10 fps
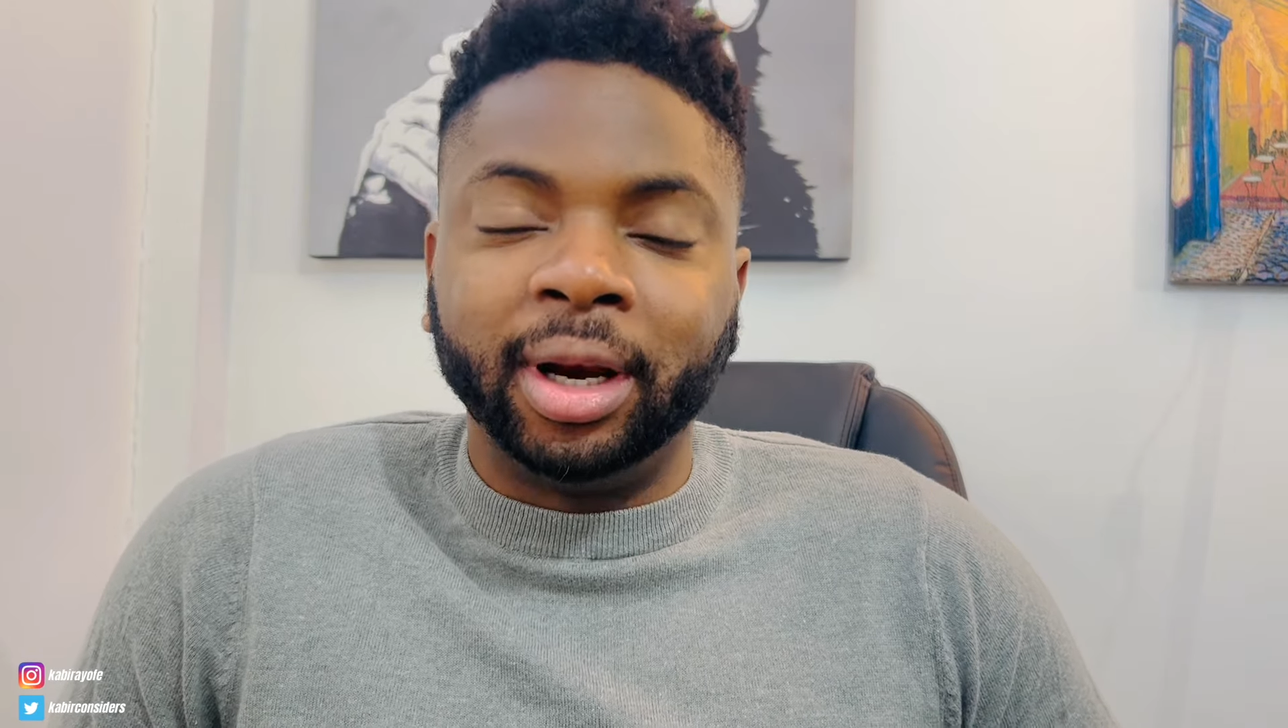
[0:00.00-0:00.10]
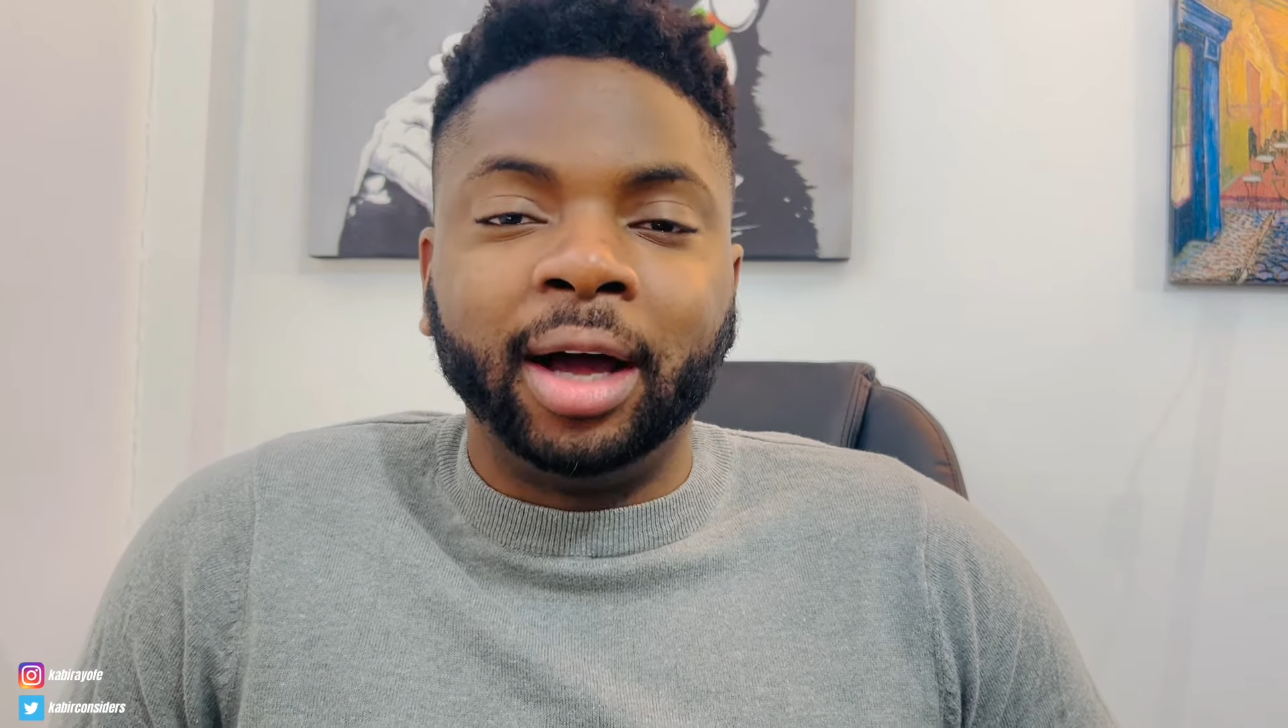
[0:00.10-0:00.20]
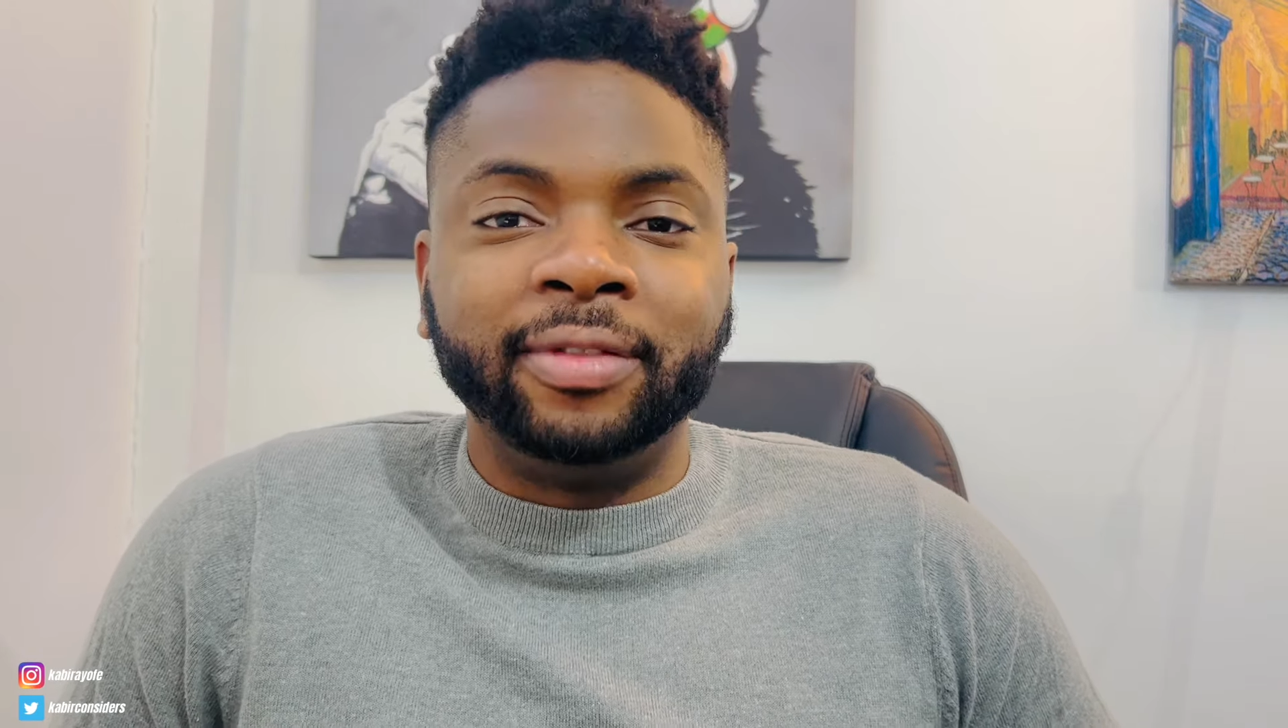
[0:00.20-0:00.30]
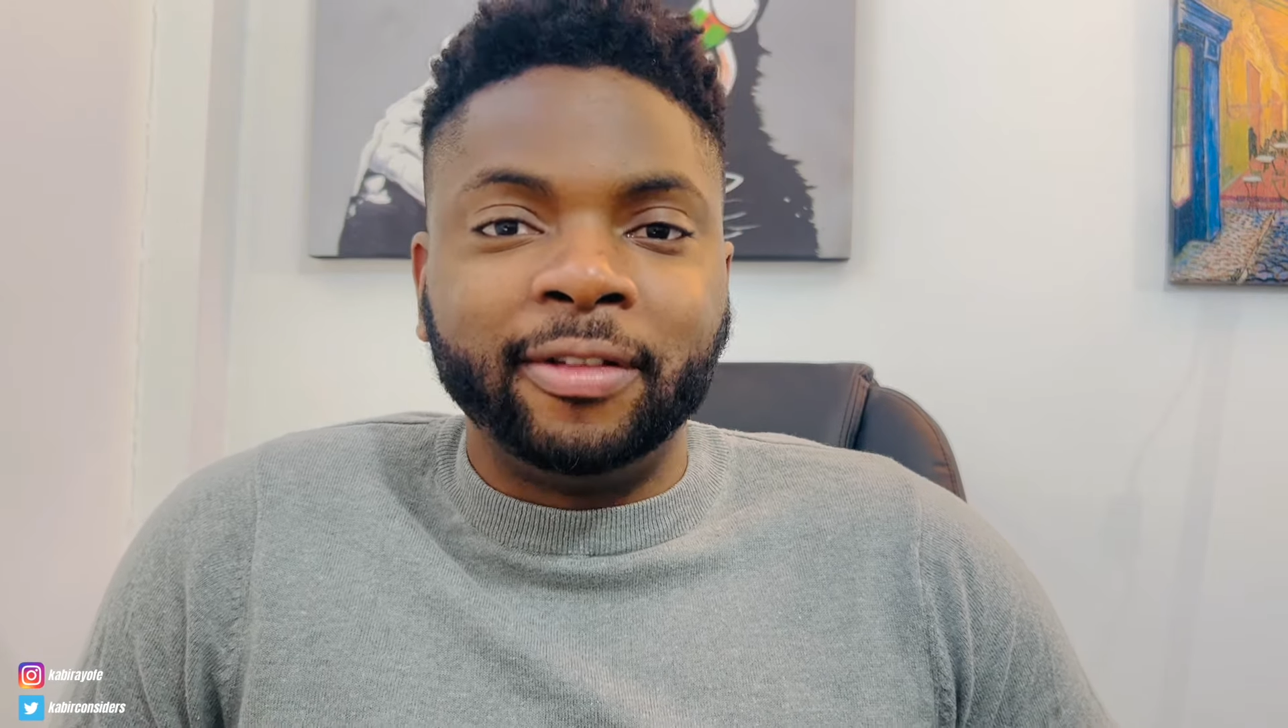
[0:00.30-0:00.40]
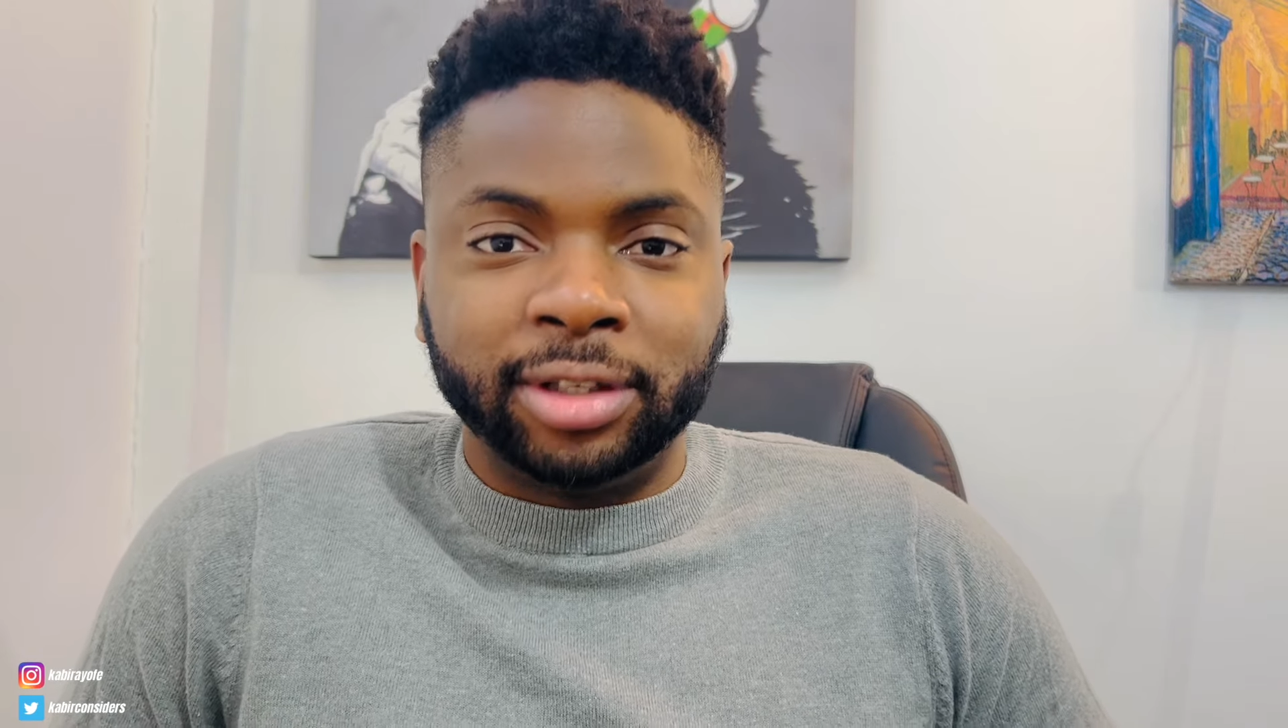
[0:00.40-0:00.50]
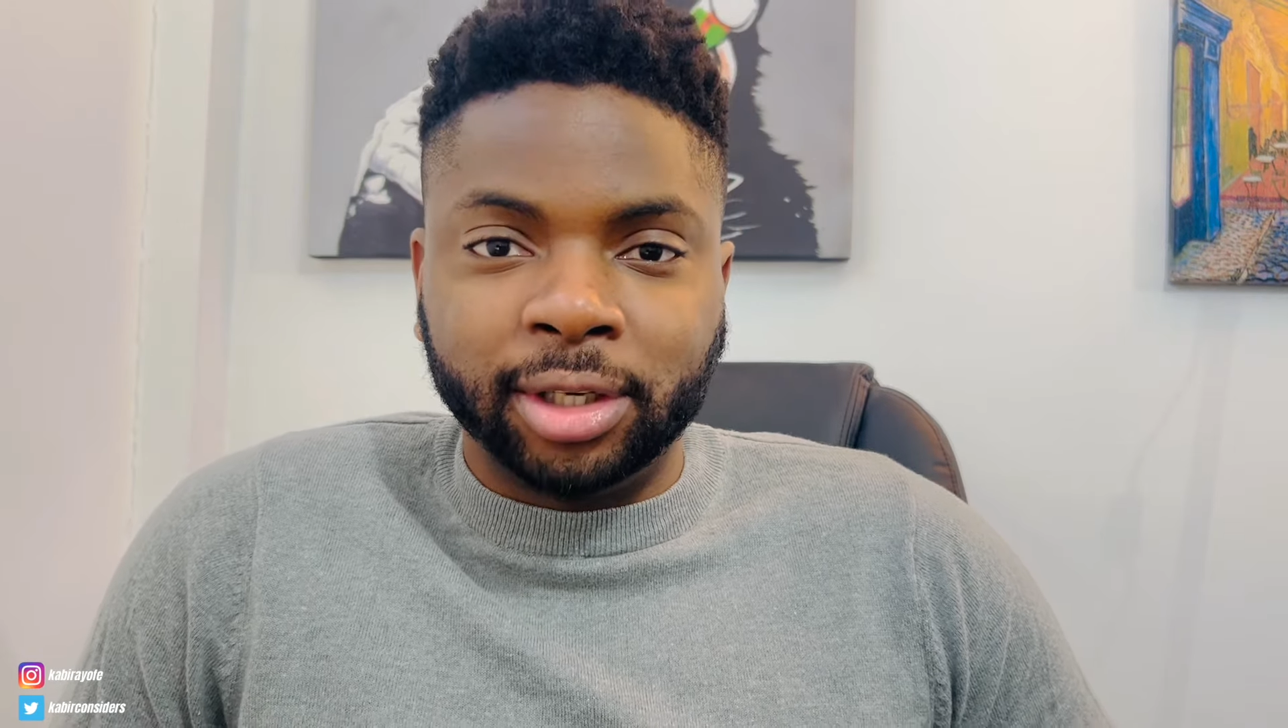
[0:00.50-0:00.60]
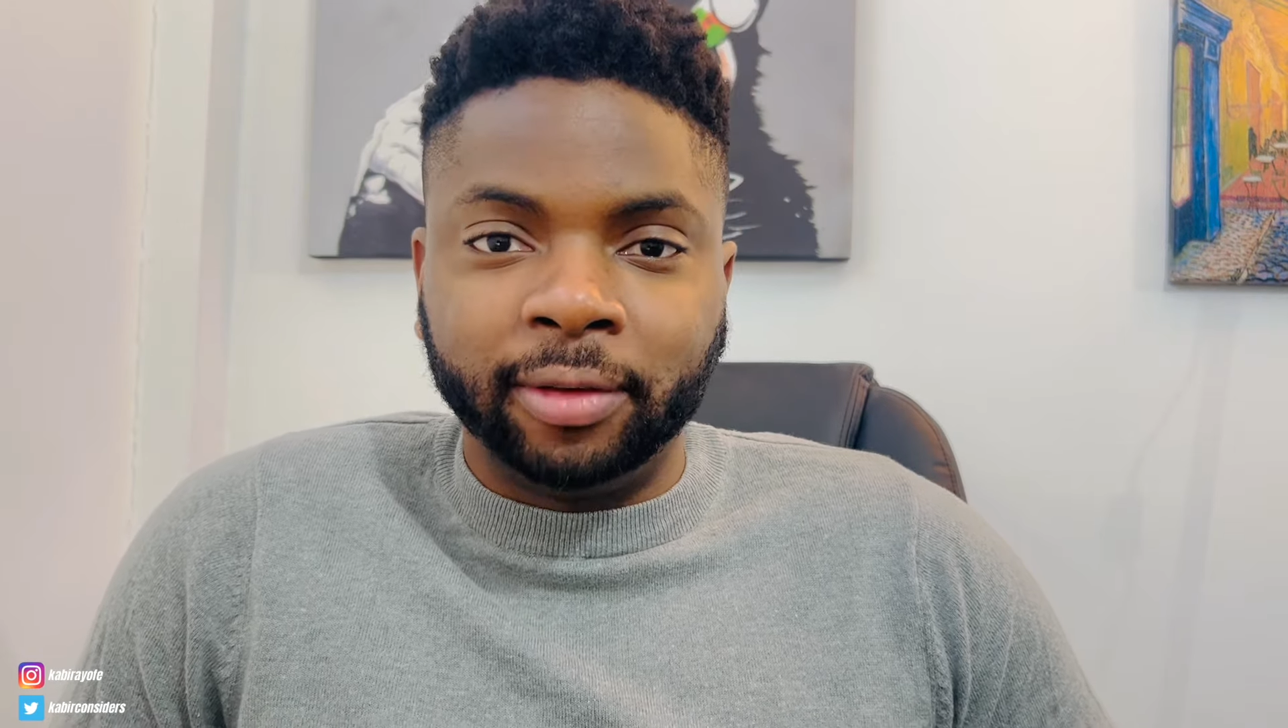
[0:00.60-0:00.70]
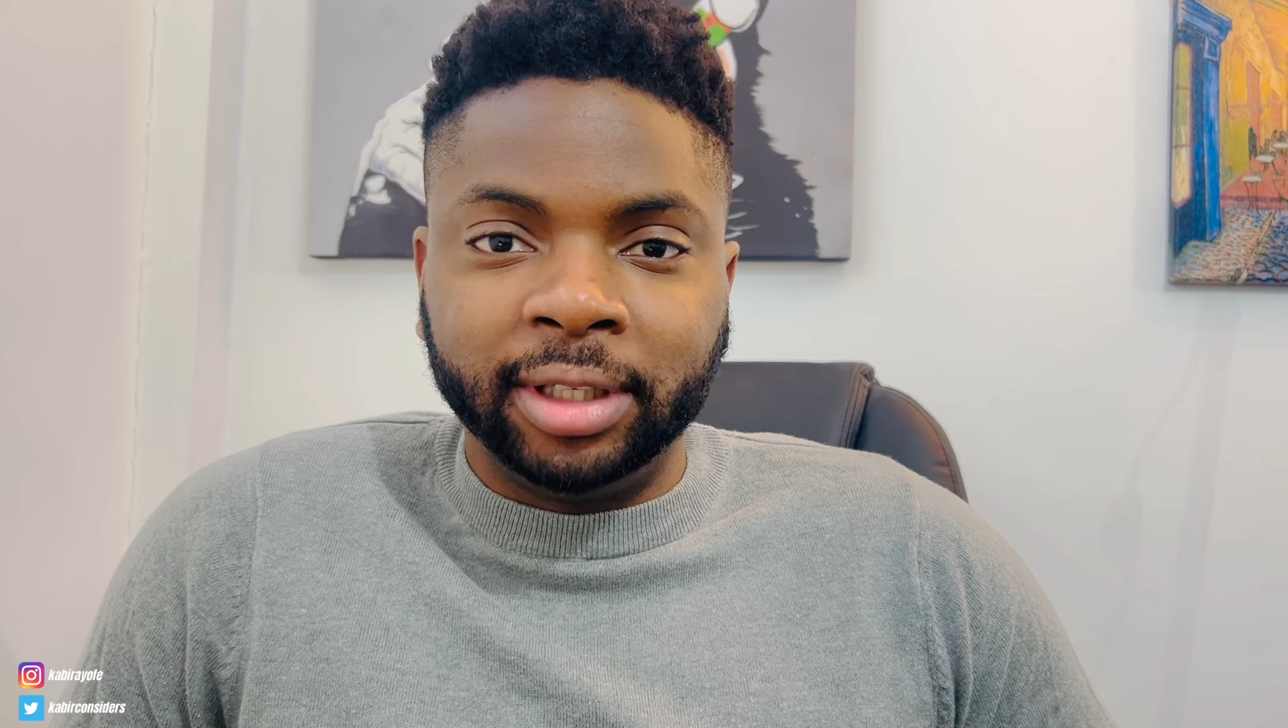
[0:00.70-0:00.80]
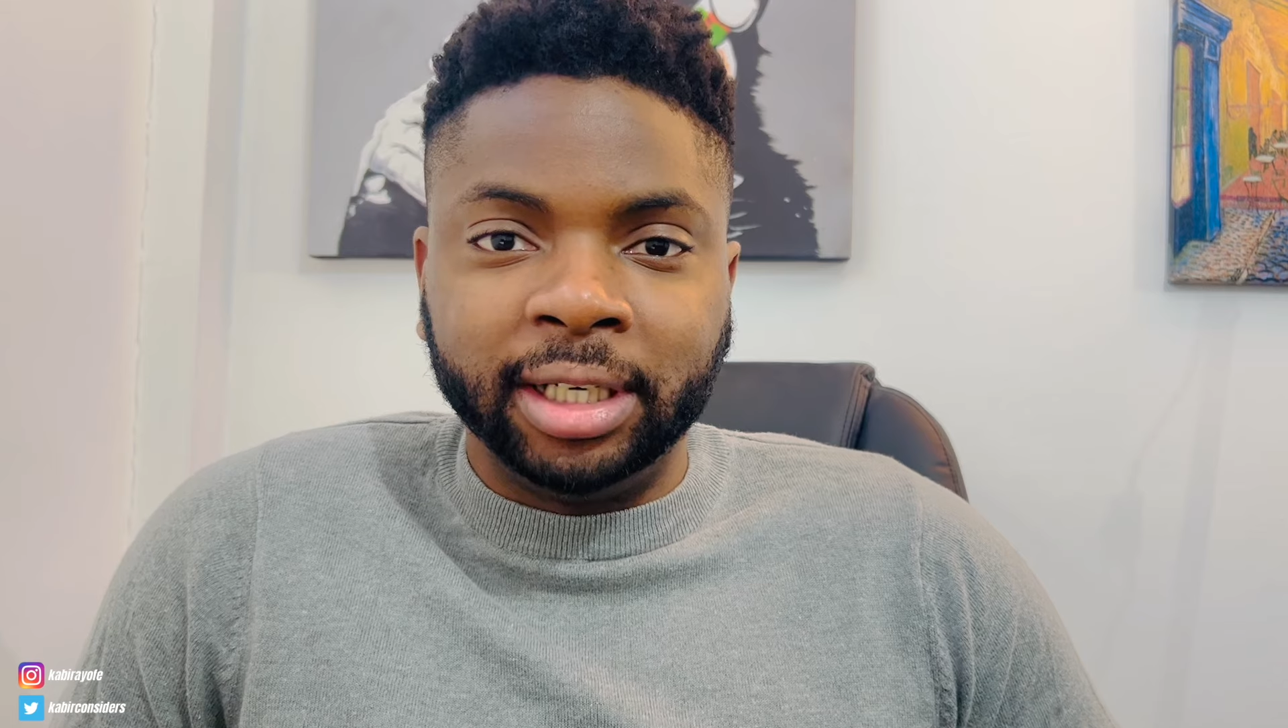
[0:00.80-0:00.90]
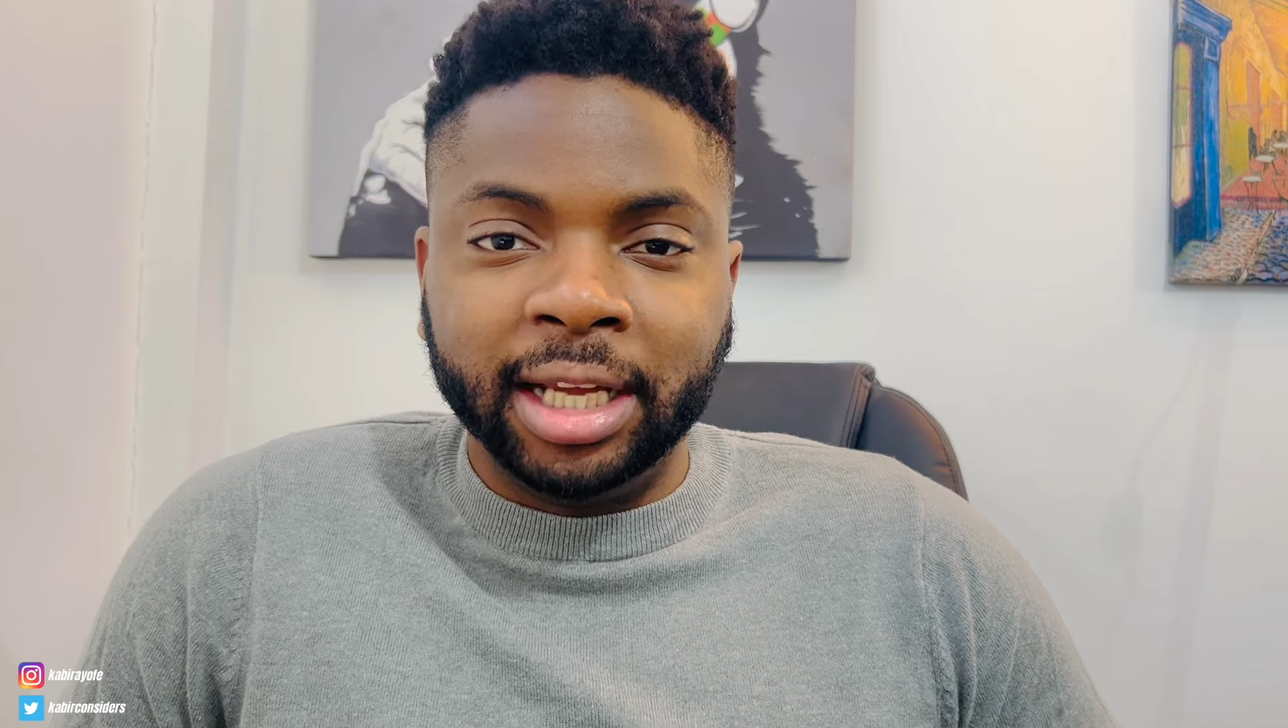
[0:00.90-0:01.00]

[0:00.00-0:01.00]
I've never served in,